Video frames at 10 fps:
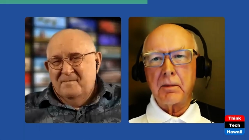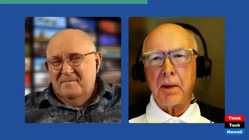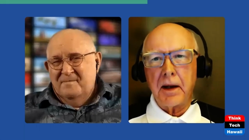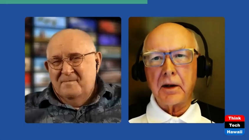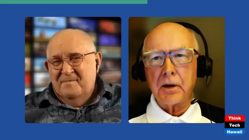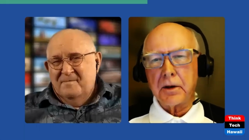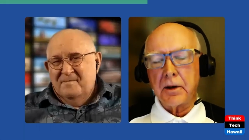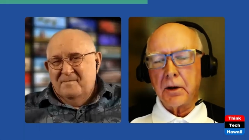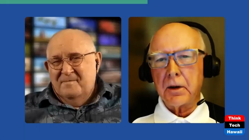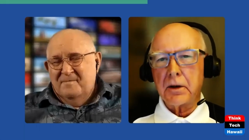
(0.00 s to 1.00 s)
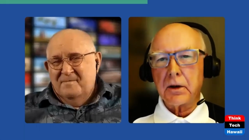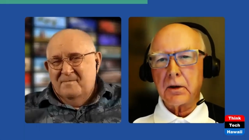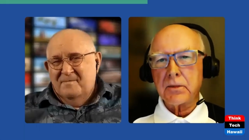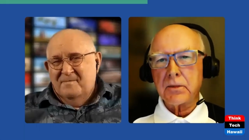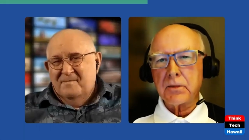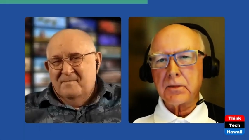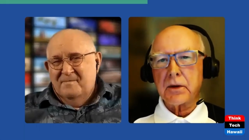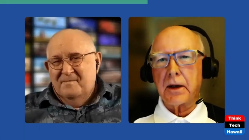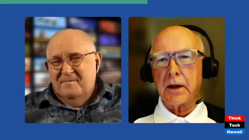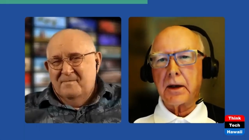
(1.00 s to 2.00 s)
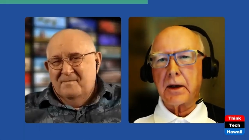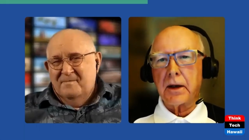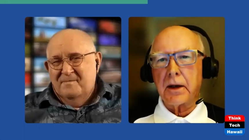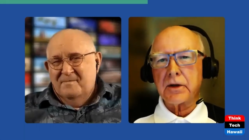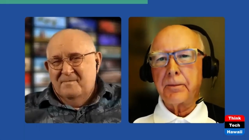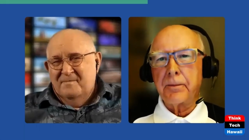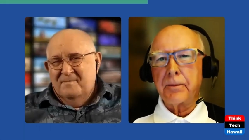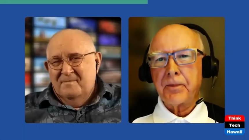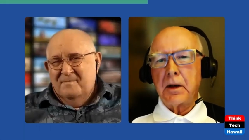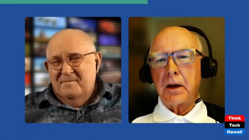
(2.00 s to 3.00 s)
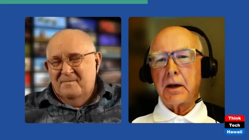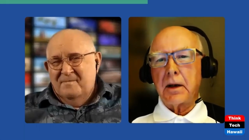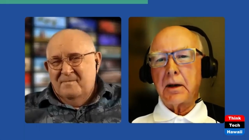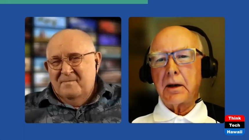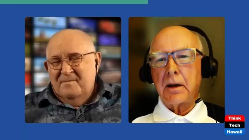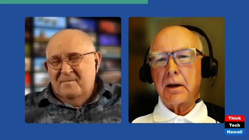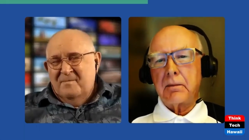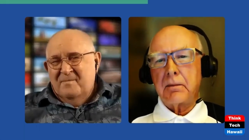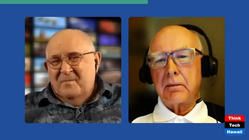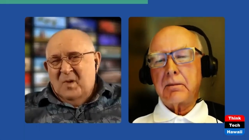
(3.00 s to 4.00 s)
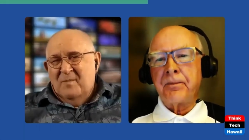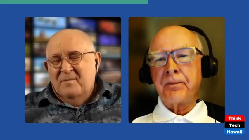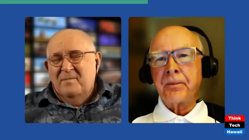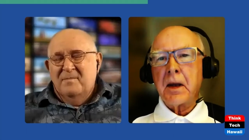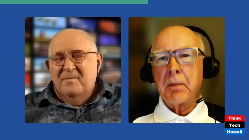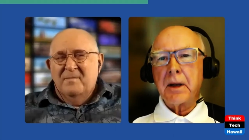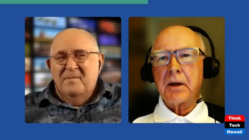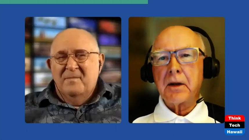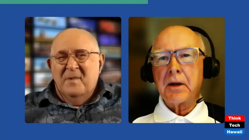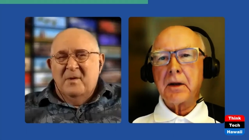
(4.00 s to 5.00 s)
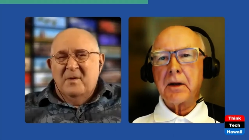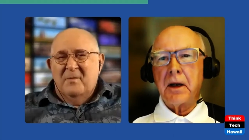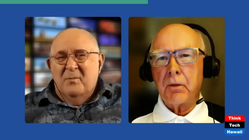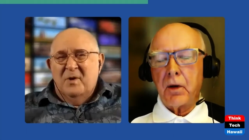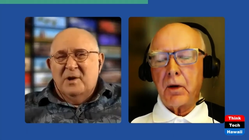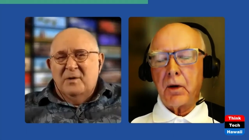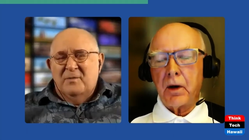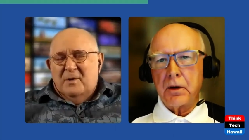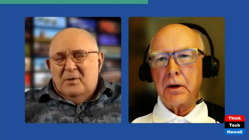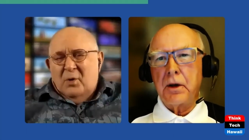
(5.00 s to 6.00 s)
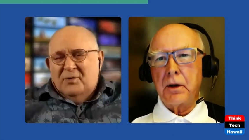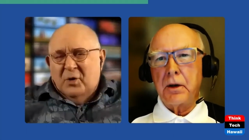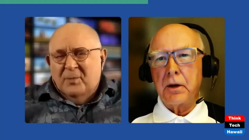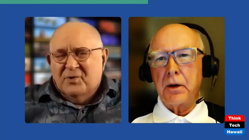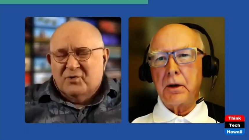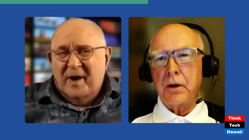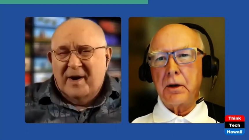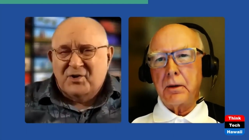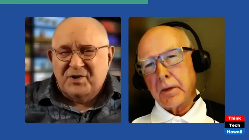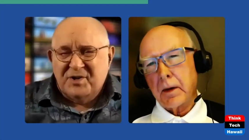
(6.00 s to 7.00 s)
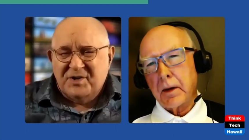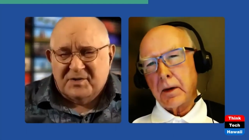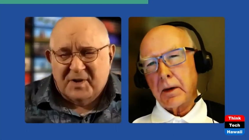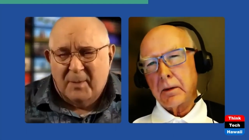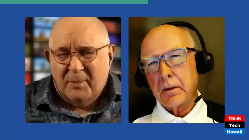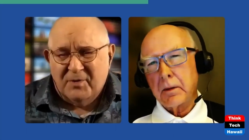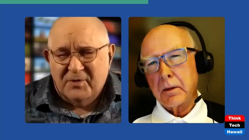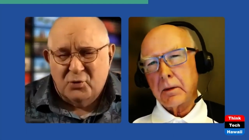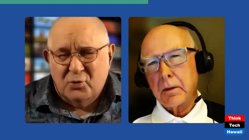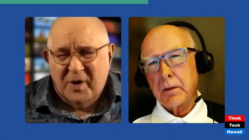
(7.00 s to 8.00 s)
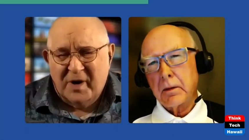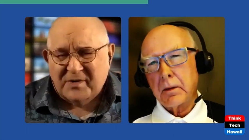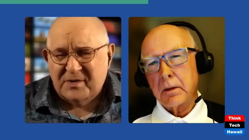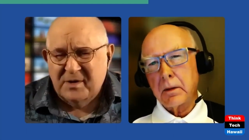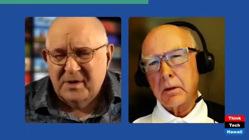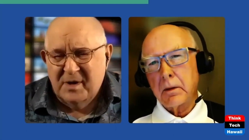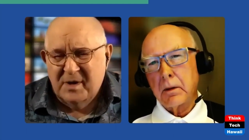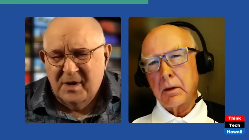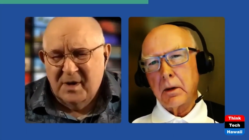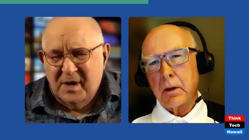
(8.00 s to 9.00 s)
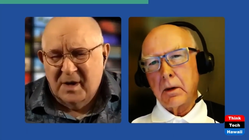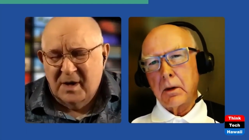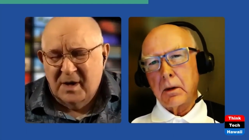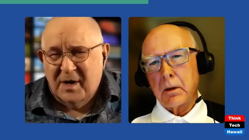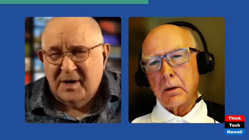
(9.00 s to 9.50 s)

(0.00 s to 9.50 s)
Speaker 1: will be a good long-term strategy. But the
Speaker 2: long-term strategy is to topple the U.S. And I